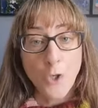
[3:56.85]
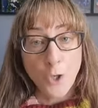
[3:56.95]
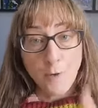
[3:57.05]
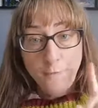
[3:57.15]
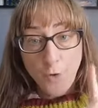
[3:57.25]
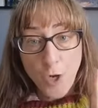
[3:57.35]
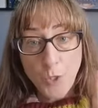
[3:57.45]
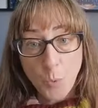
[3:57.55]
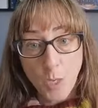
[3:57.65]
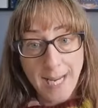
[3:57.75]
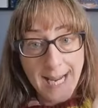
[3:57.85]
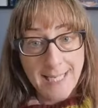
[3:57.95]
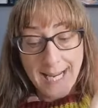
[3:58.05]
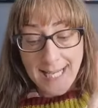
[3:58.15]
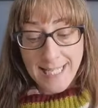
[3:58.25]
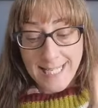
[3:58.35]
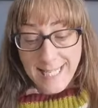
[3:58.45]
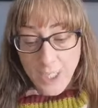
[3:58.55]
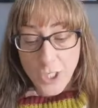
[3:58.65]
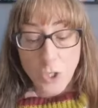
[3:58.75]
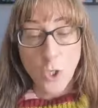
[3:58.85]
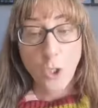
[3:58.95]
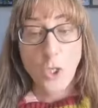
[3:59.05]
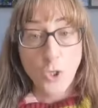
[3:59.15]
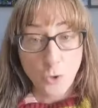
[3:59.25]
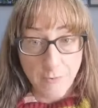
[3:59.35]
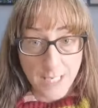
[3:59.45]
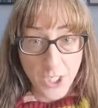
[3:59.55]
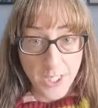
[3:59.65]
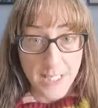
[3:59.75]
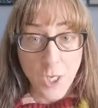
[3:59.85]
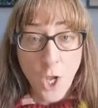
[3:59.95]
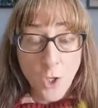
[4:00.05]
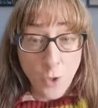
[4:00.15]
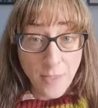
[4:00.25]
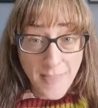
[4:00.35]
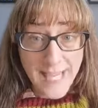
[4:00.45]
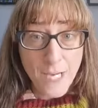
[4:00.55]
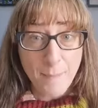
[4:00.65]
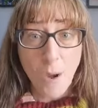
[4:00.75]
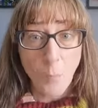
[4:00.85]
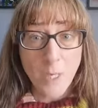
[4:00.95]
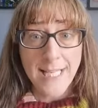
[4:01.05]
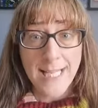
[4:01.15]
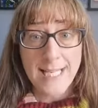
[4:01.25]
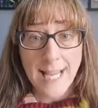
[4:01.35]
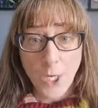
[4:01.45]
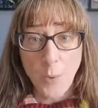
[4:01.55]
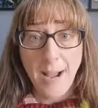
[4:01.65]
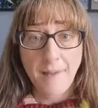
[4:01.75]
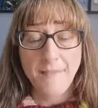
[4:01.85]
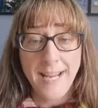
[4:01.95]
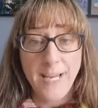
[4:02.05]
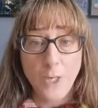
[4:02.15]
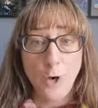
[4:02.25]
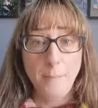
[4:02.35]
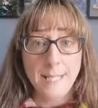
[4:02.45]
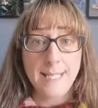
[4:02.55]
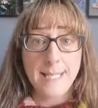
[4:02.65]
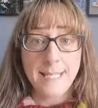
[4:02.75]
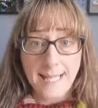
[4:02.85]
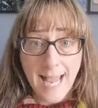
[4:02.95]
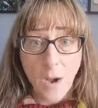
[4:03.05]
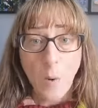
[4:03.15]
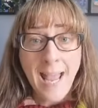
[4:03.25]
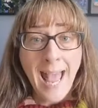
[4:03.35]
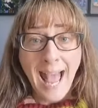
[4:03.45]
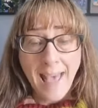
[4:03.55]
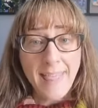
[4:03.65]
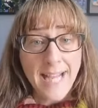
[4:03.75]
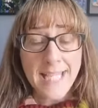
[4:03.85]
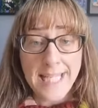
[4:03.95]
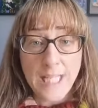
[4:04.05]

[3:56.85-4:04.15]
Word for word: So your first one is, is digital strategies. So think about what it is that you have in your business now. Are they